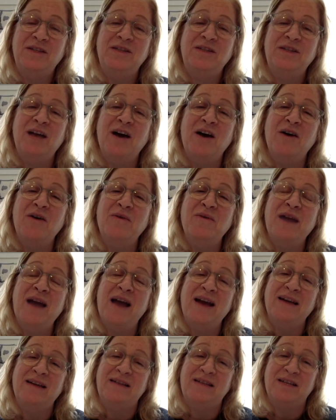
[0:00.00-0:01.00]
So
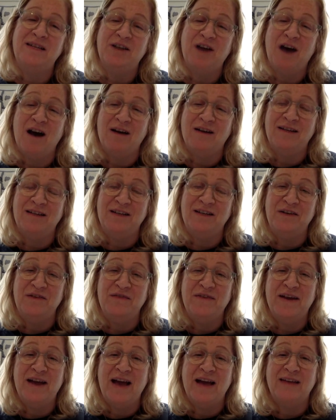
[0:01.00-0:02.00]
nice to talk to you,
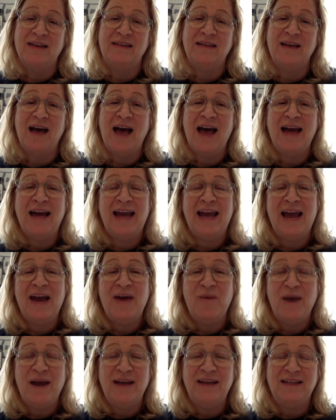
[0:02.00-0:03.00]
Vanessa. I can't
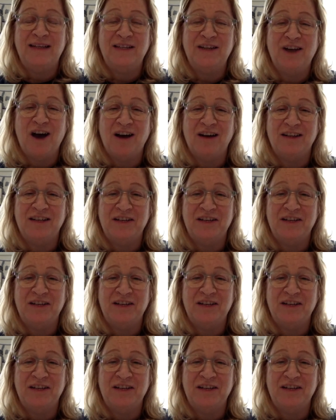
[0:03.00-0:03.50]
wait to talk to you